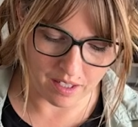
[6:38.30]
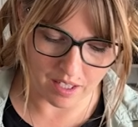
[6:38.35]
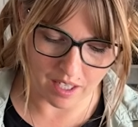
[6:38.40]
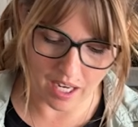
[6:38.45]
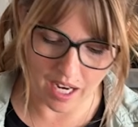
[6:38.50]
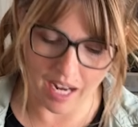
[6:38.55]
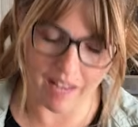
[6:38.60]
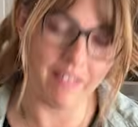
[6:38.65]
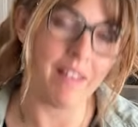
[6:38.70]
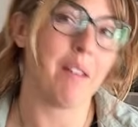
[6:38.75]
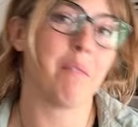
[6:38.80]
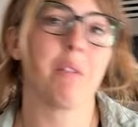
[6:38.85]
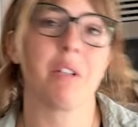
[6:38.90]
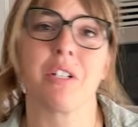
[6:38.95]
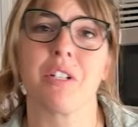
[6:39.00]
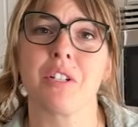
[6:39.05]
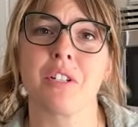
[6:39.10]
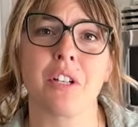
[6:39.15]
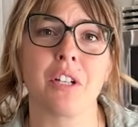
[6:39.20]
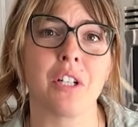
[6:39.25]
And then we're
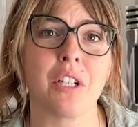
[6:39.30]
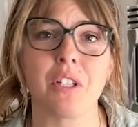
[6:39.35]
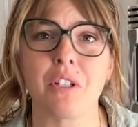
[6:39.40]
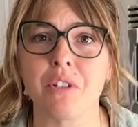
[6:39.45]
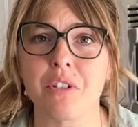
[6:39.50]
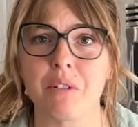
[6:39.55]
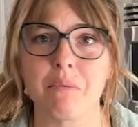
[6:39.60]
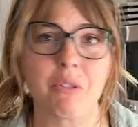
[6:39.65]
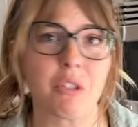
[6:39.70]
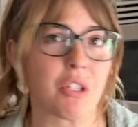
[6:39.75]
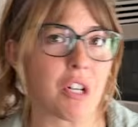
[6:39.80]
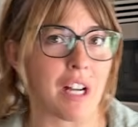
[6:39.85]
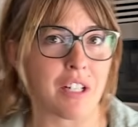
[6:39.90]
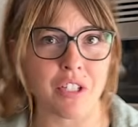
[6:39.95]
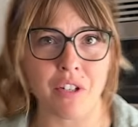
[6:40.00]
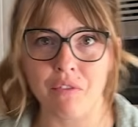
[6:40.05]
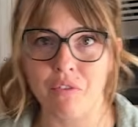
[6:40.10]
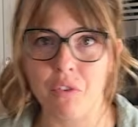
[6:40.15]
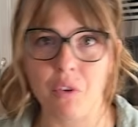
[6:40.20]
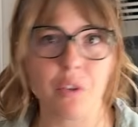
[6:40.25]
just gonna do some stretch
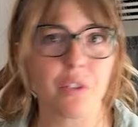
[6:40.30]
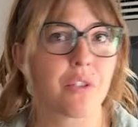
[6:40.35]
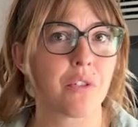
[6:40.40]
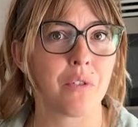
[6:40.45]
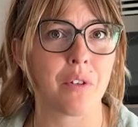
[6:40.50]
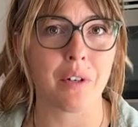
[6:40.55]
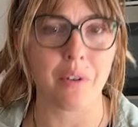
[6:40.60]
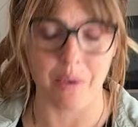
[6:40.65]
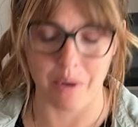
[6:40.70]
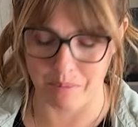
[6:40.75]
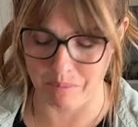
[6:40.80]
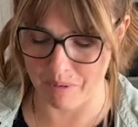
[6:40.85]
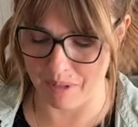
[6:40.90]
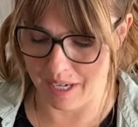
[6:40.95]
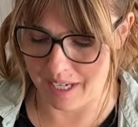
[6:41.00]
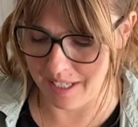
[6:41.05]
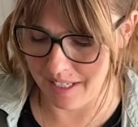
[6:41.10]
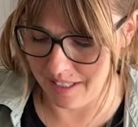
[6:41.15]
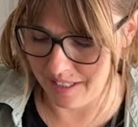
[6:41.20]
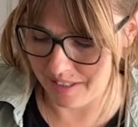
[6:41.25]
and folds to
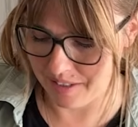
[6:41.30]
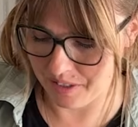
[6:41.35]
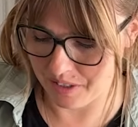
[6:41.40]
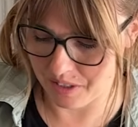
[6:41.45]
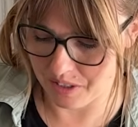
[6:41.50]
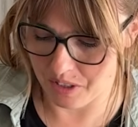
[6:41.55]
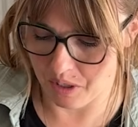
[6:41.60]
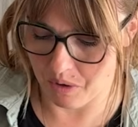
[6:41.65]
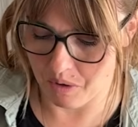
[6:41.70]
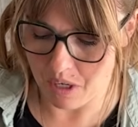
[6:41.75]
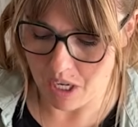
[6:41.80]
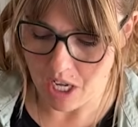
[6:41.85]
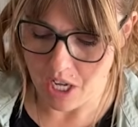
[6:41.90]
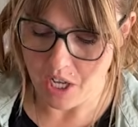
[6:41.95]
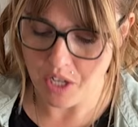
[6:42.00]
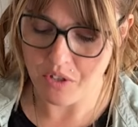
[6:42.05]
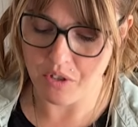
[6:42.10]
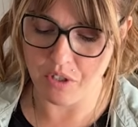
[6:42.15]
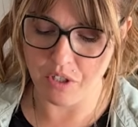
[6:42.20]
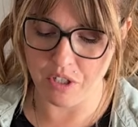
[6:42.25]
incorporate it into the dough.
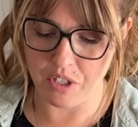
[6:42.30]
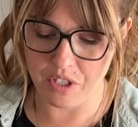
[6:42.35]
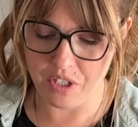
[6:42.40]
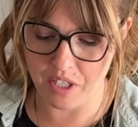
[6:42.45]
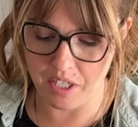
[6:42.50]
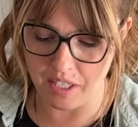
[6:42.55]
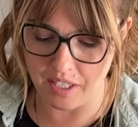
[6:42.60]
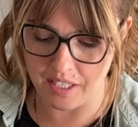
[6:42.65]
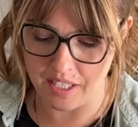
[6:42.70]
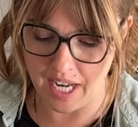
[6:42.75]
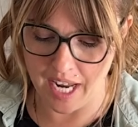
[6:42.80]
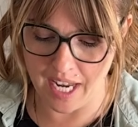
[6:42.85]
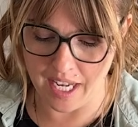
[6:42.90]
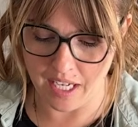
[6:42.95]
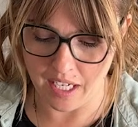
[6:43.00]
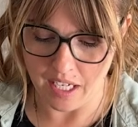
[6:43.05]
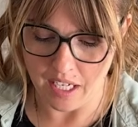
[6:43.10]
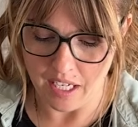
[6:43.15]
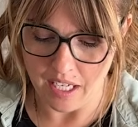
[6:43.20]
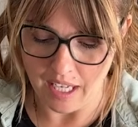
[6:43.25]
So you're just gonna
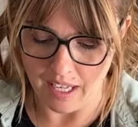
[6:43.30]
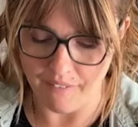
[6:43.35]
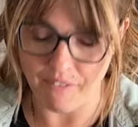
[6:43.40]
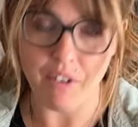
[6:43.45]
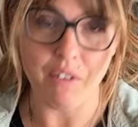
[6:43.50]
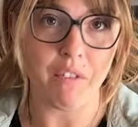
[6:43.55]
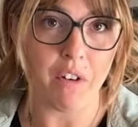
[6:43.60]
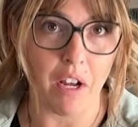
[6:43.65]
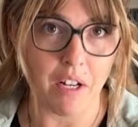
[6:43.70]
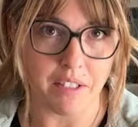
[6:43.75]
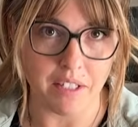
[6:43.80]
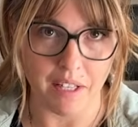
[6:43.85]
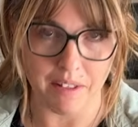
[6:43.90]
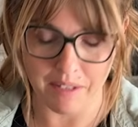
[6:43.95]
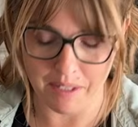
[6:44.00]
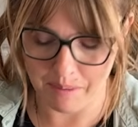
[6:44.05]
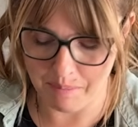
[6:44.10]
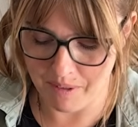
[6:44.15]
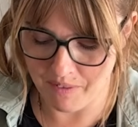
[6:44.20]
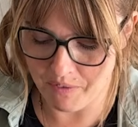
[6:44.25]
take, if you've not done
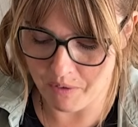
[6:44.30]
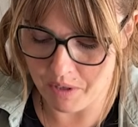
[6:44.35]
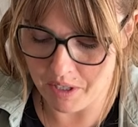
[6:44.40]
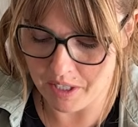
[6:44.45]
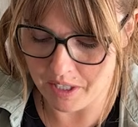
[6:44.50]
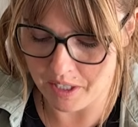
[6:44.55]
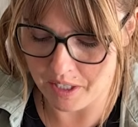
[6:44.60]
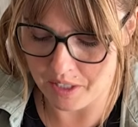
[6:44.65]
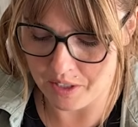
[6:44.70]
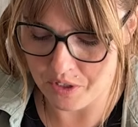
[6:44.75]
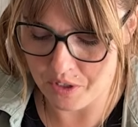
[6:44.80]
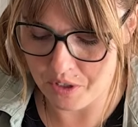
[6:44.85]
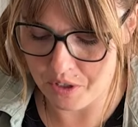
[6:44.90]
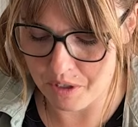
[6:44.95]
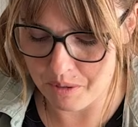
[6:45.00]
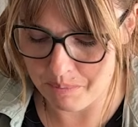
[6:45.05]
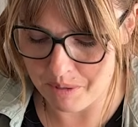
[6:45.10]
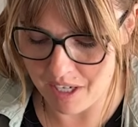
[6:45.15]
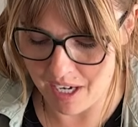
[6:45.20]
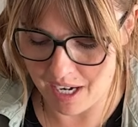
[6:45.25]
this before, you're gonna
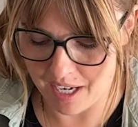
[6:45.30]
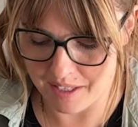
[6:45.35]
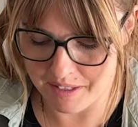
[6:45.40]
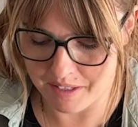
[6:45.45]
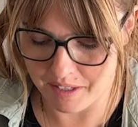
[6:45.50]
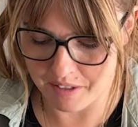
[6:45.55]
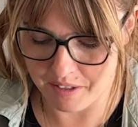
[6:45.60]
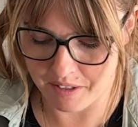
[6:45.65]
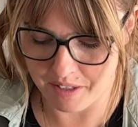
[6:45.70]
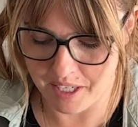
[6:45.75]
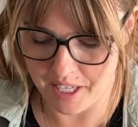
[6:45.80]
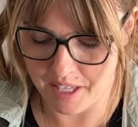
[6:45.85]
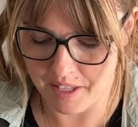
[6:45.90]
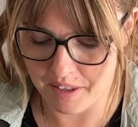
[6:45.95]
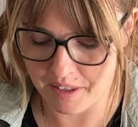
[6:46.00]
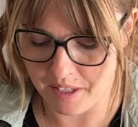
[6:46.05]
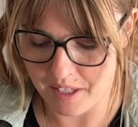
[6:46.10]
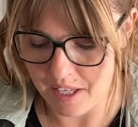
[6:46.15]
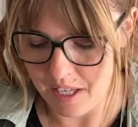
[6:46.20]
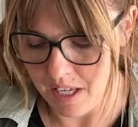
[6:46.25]
scoop your hands underneath,
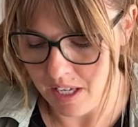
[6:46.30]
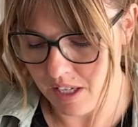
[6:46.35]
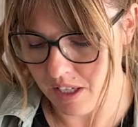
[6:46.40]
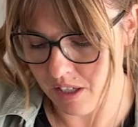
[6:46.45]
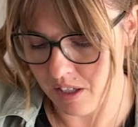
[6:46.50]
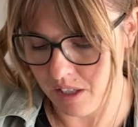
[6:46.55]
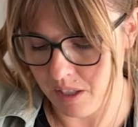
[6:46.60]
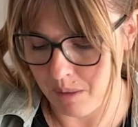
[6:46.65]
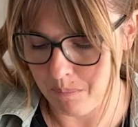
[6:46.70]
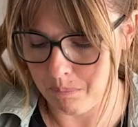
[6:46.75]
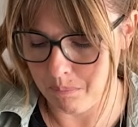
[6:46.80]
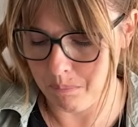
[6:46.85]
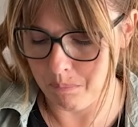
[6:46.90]
you're gonna